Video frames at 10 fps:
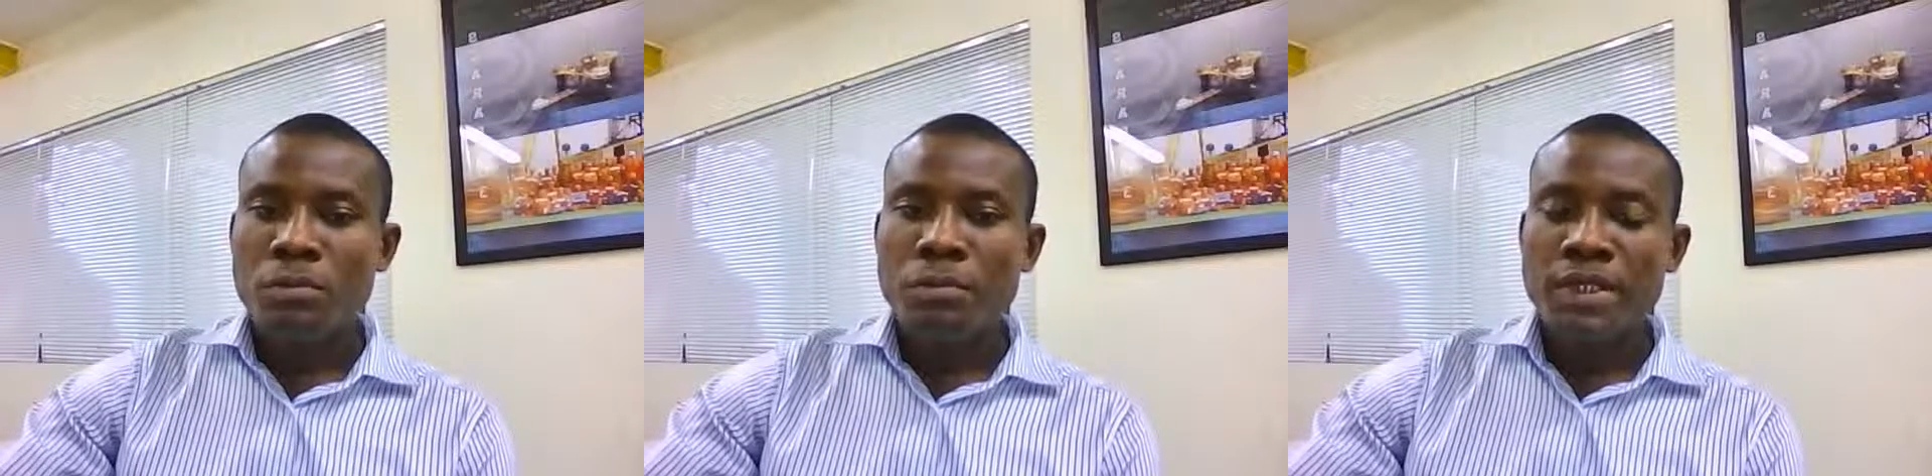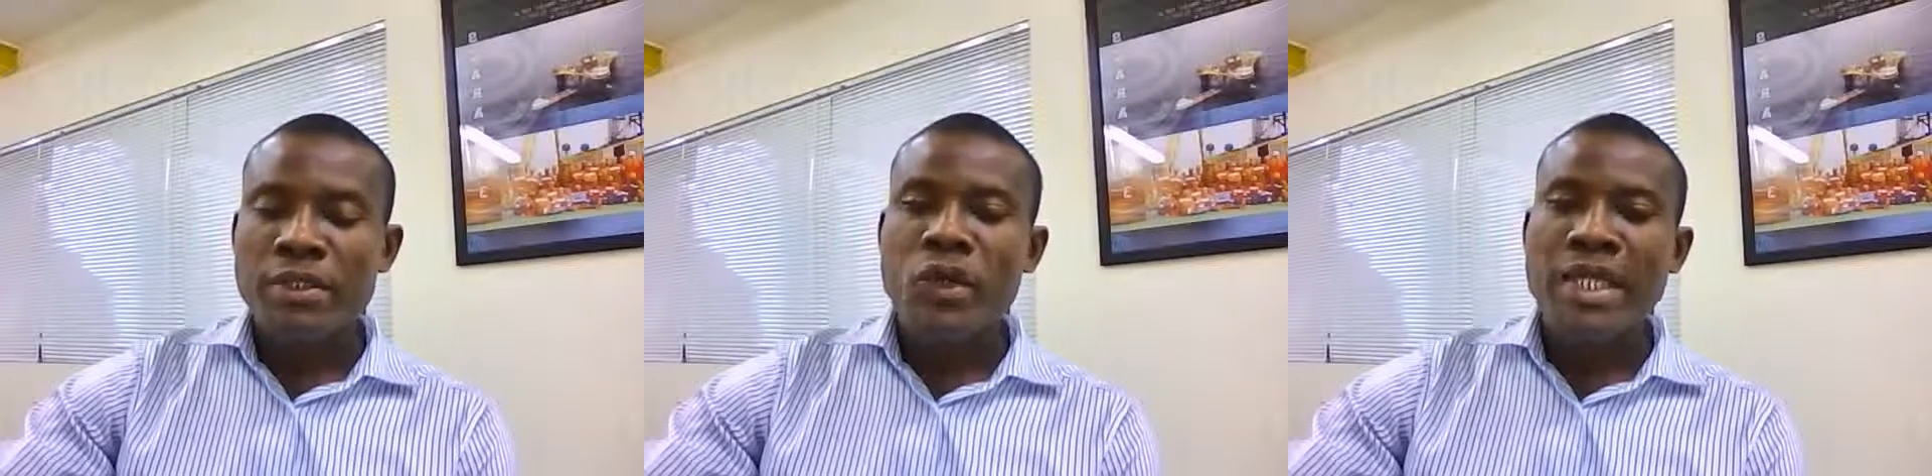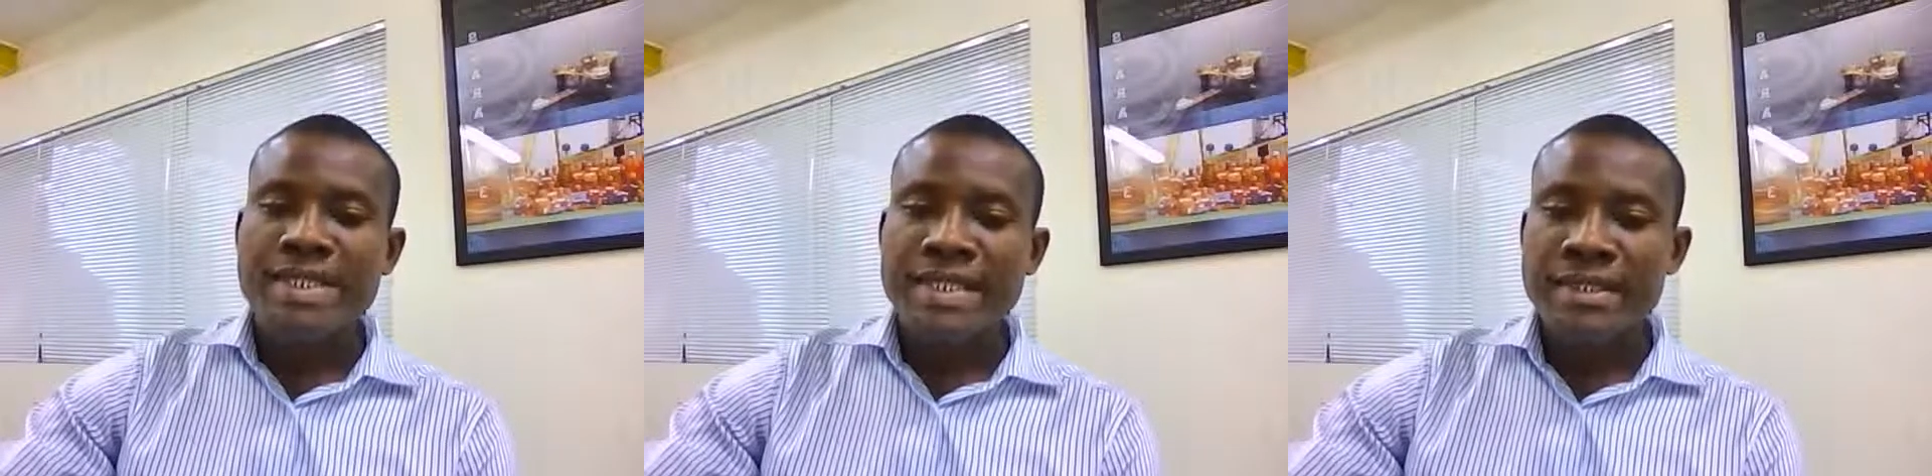
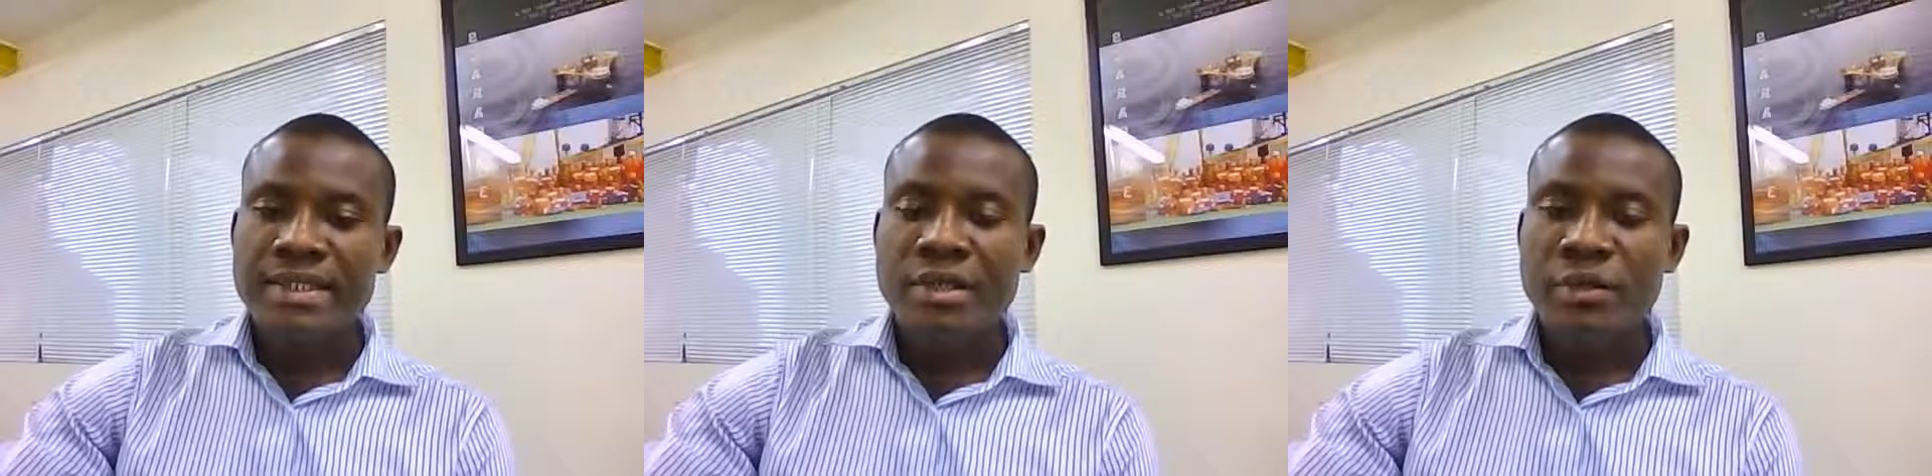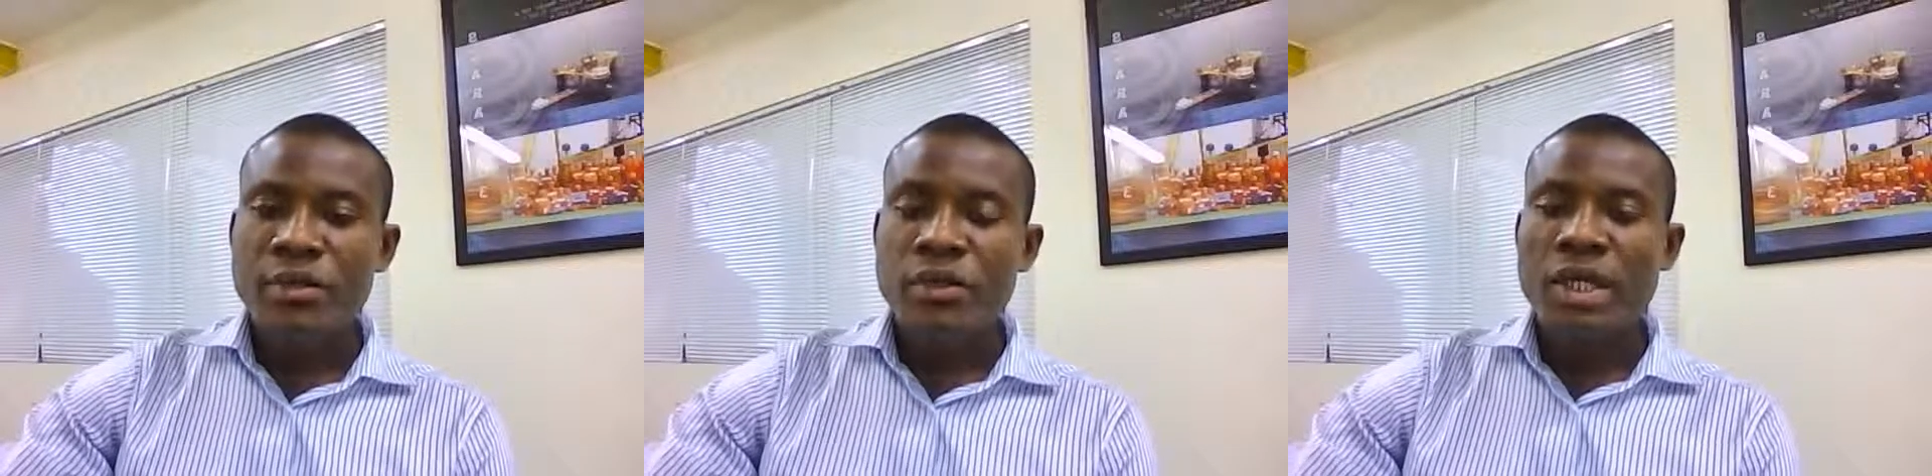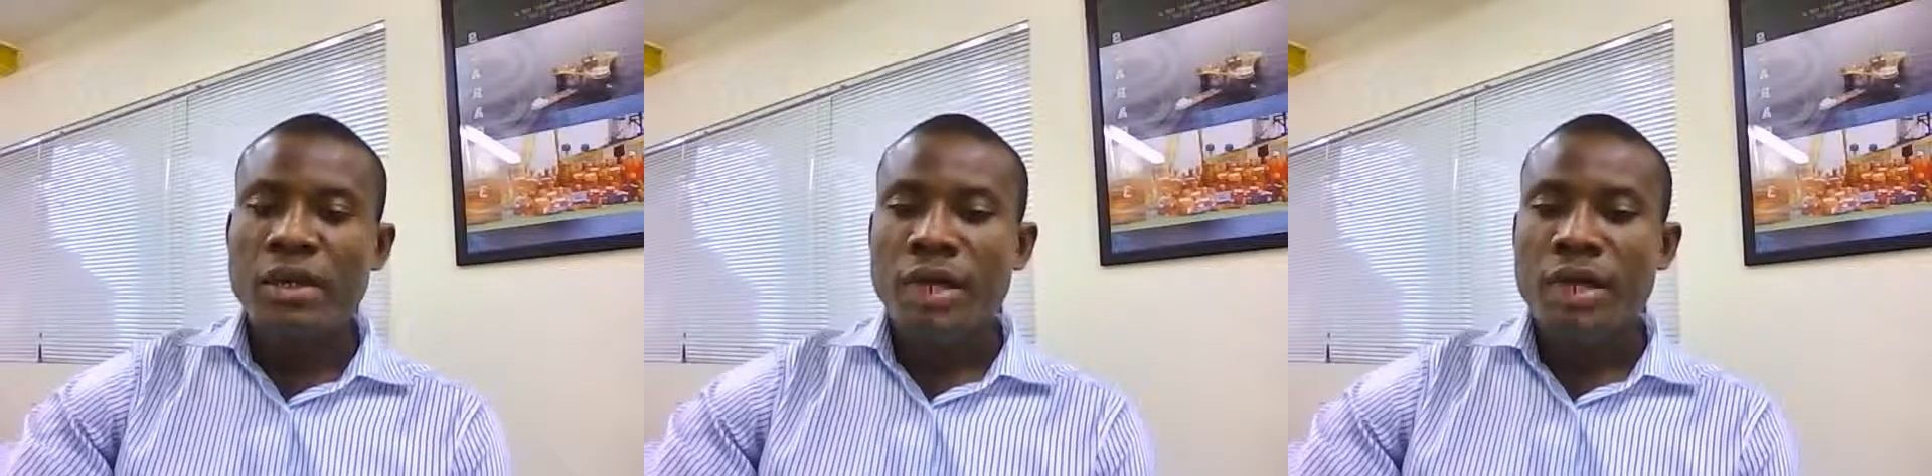particular task you want to
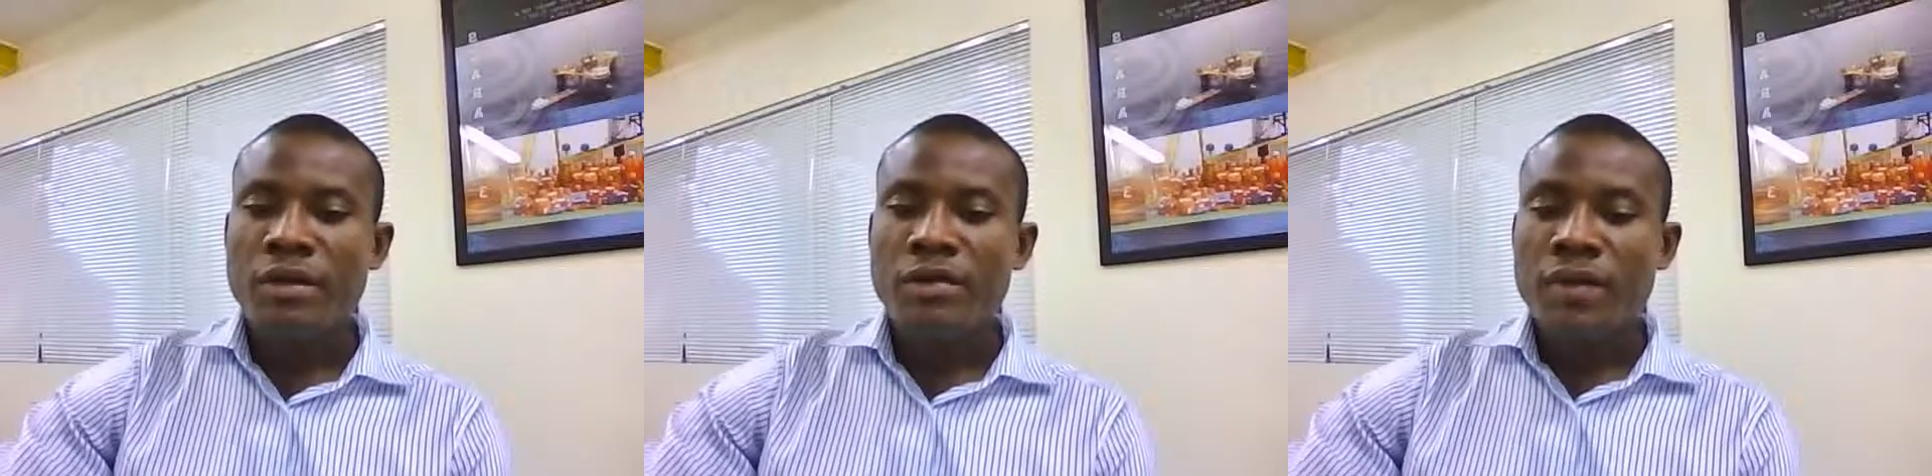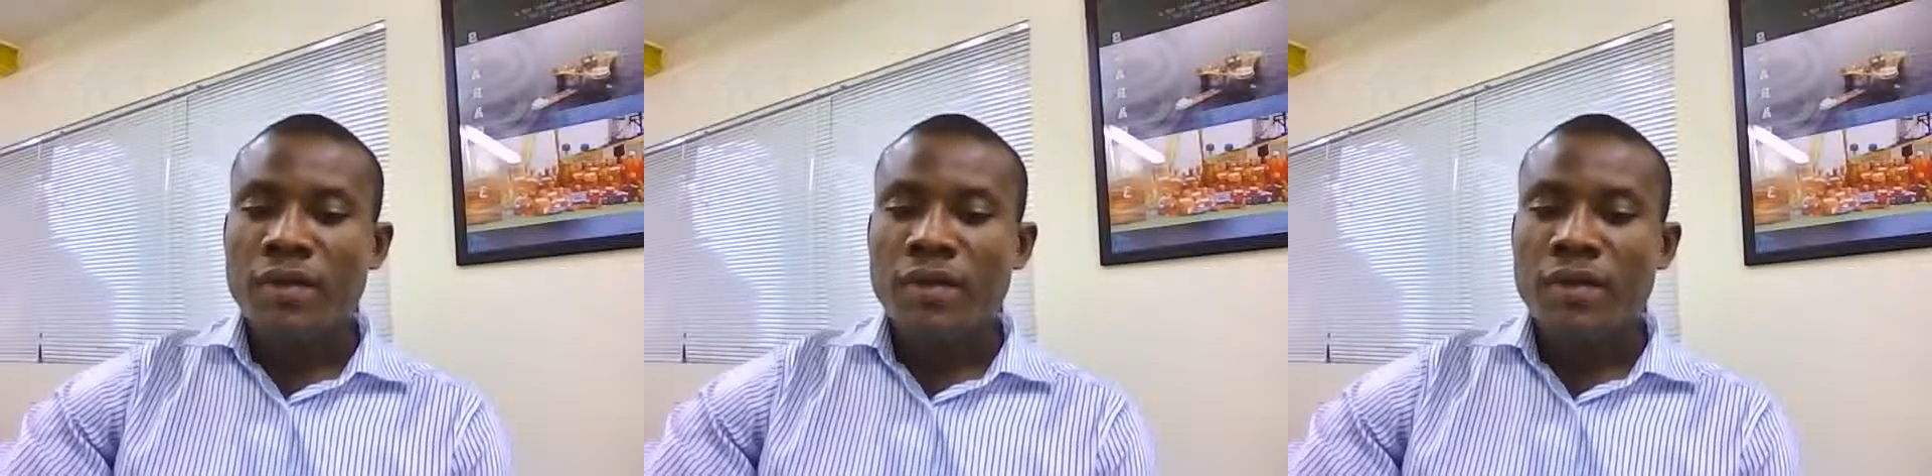carry out